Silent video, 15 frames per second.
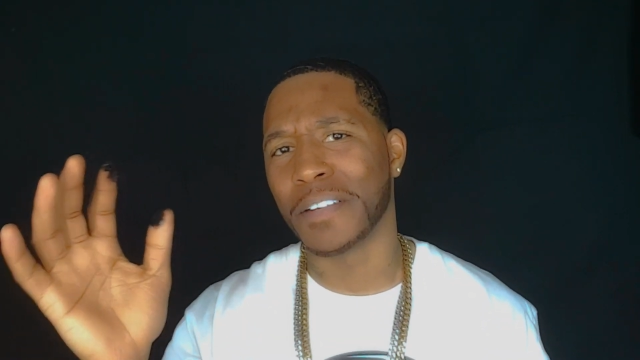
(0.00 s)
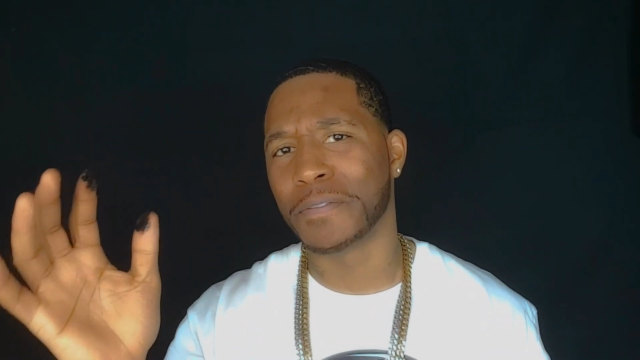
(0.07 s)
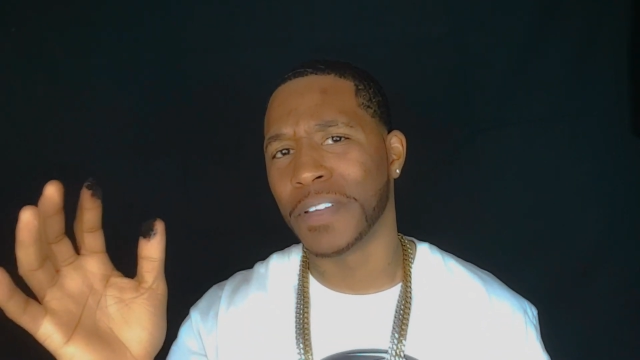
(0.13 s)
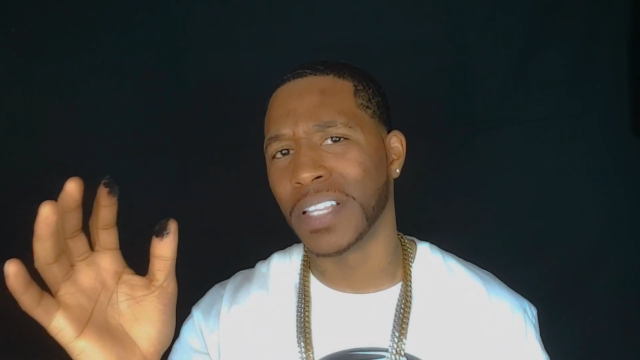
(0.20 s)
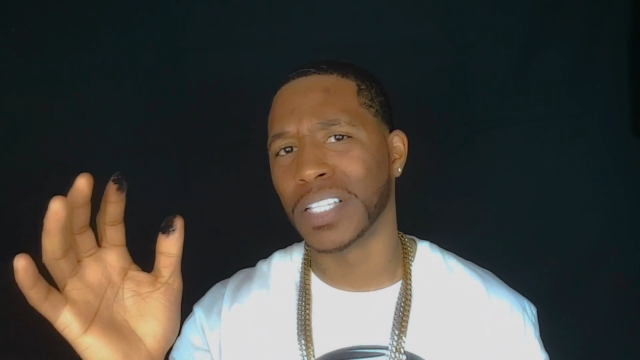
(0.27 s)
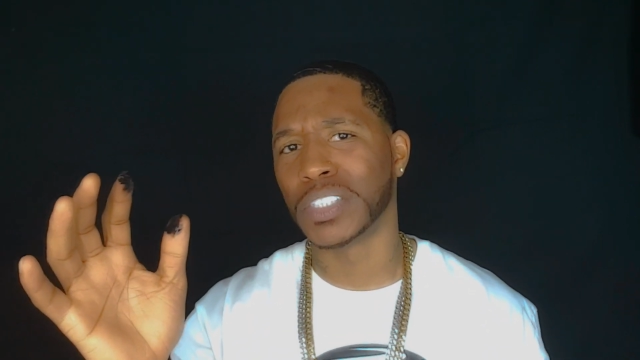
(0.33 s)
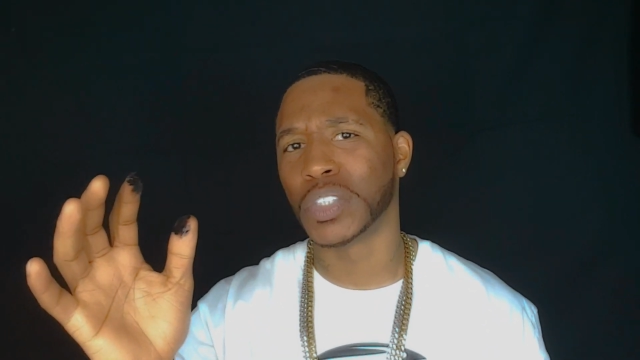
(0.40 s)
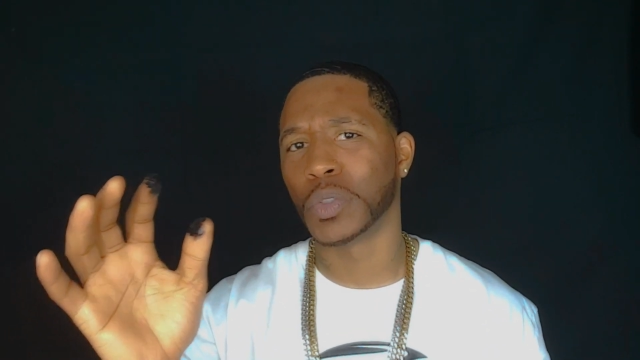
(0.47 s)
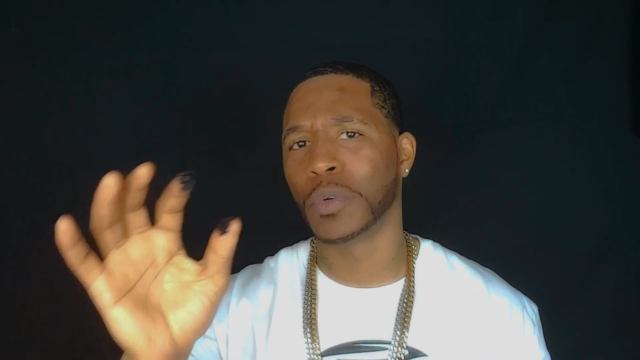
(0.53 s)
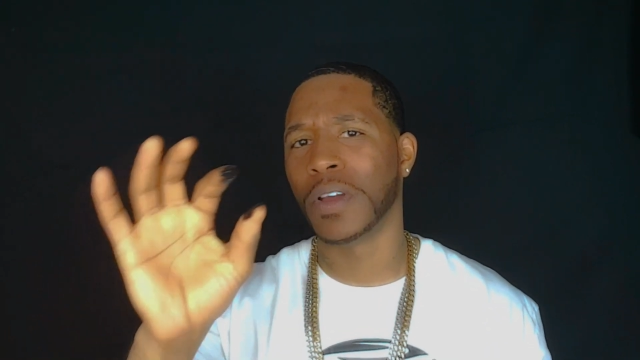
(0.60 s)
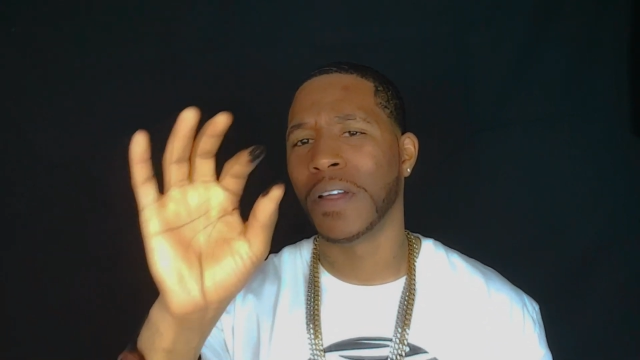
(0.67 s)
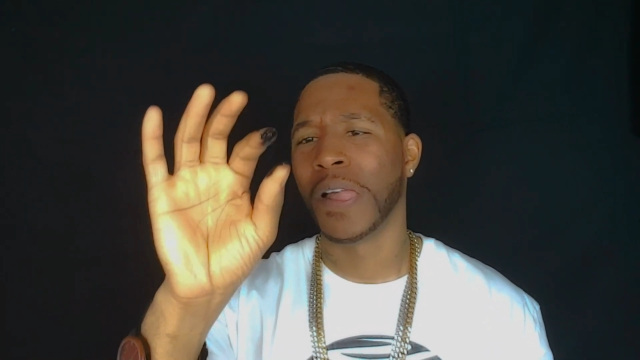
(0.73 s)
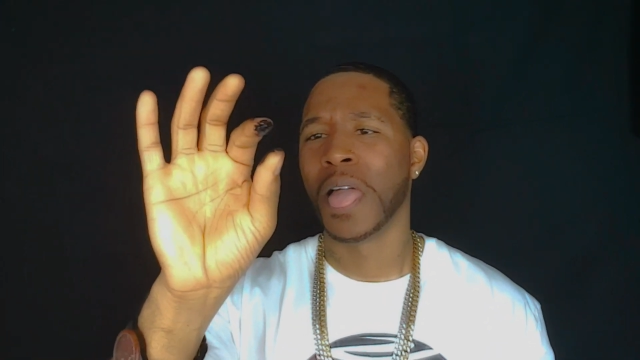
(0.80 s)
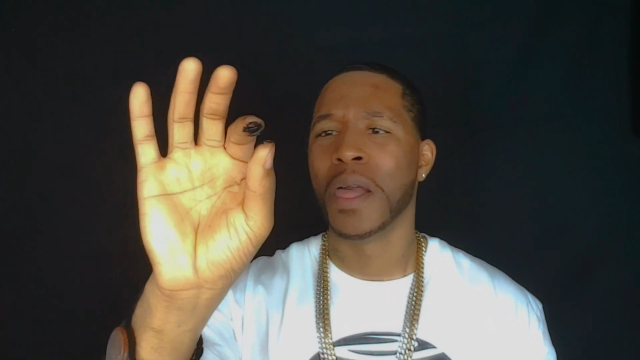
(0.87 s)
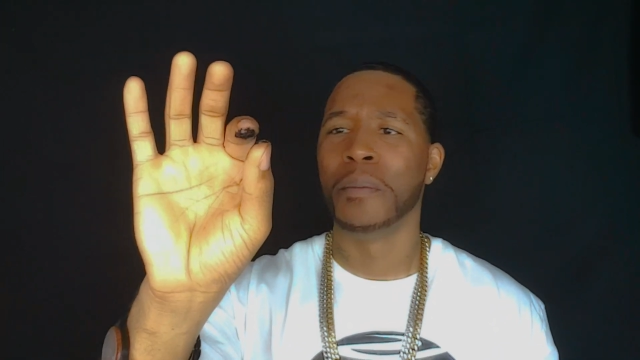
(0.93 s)
of feeling to
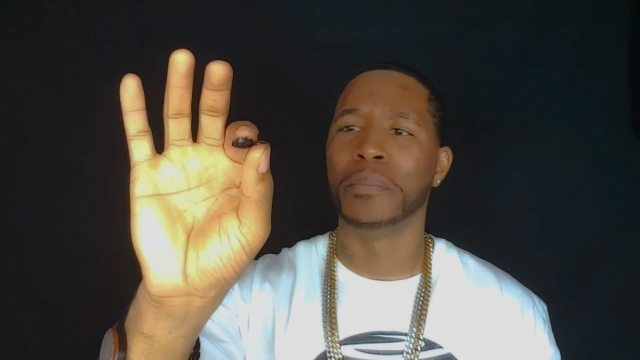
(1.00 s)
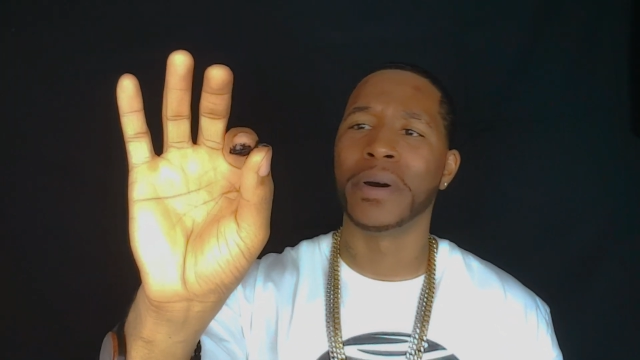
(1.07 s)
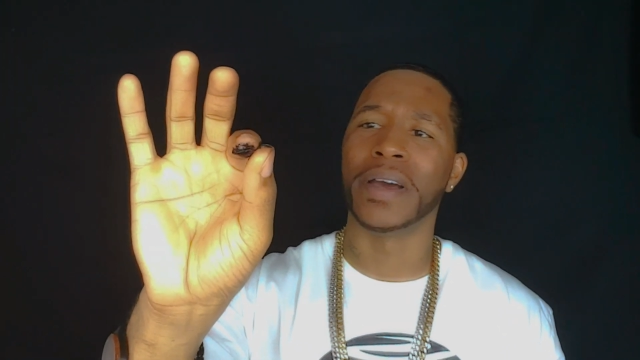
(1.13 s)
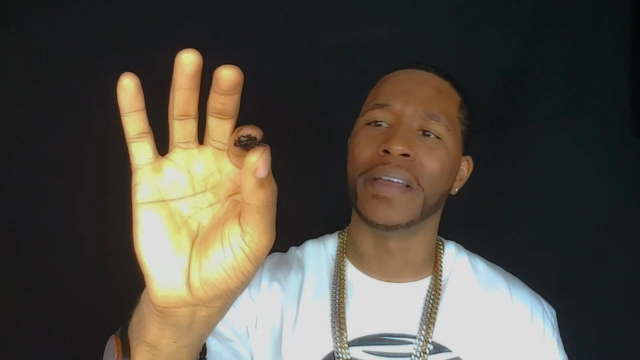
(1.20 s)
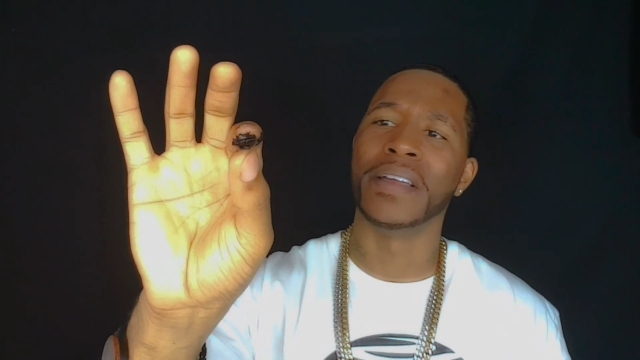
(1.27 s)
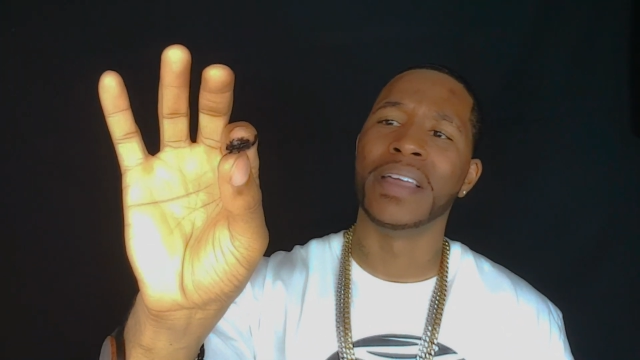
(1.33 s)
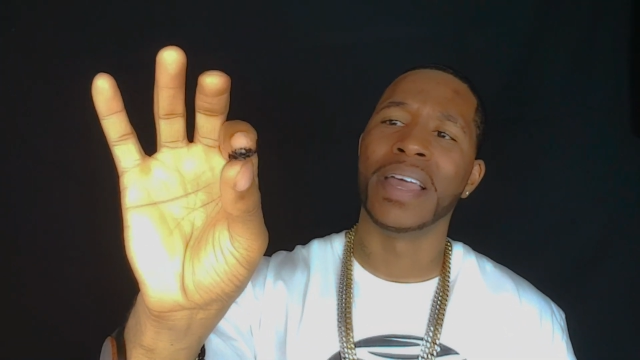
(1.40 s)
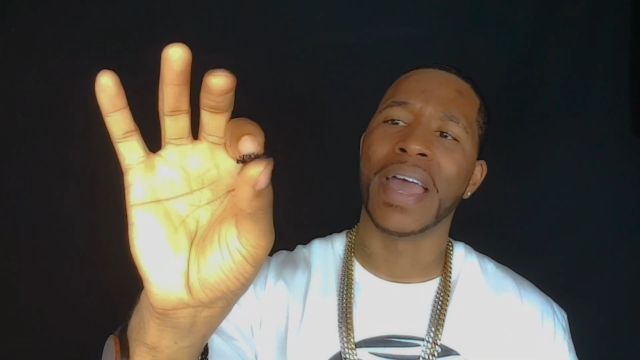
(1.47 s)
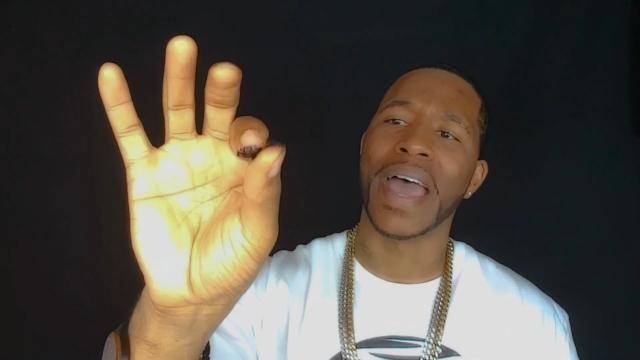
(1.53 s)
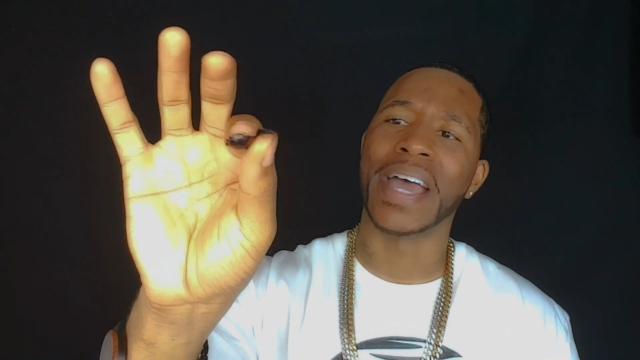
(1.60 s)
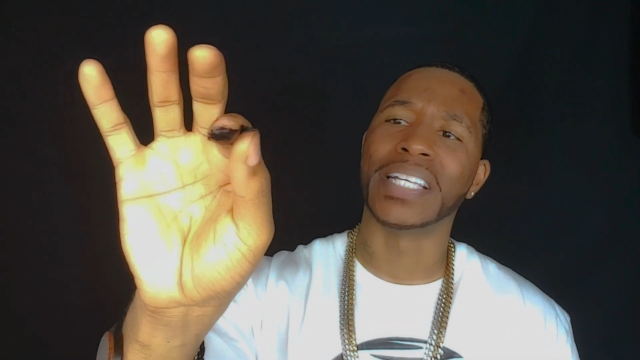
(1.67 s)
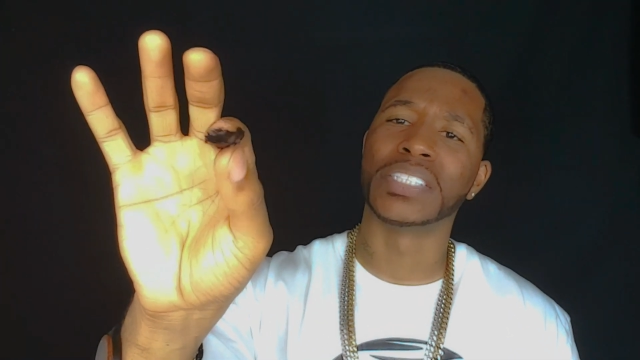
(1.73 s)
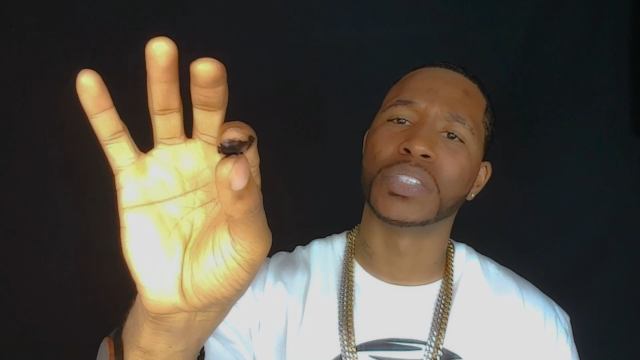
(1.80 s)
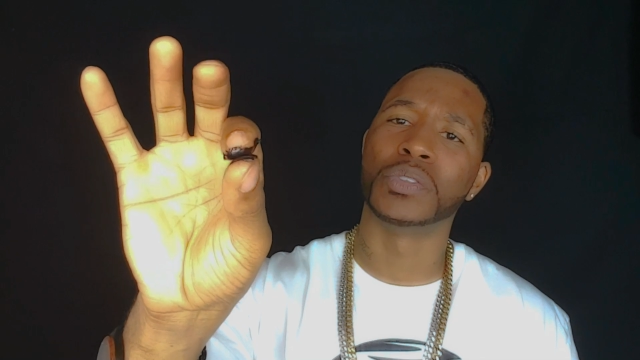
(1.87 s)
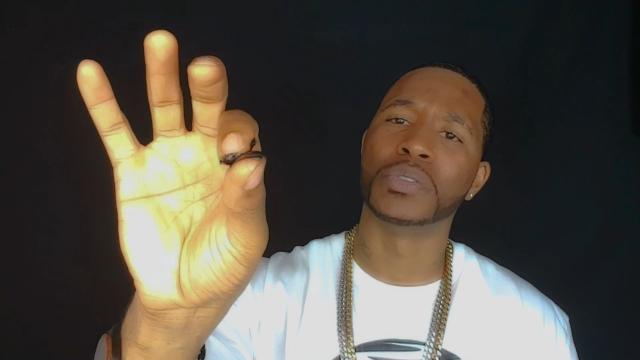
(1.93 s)
it, but
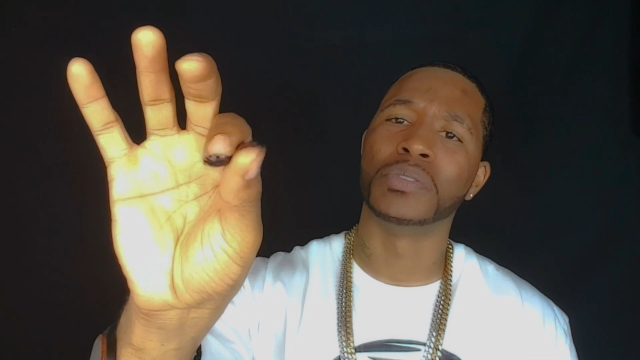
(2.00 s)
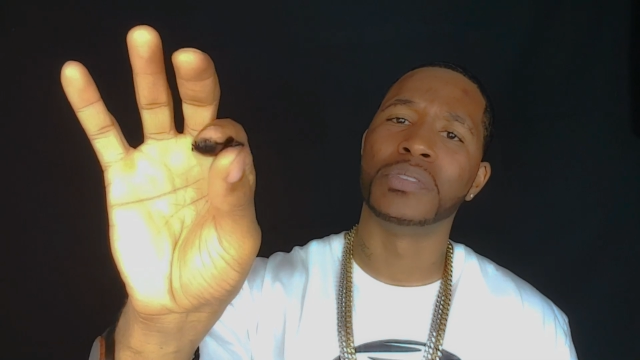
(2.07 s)
as you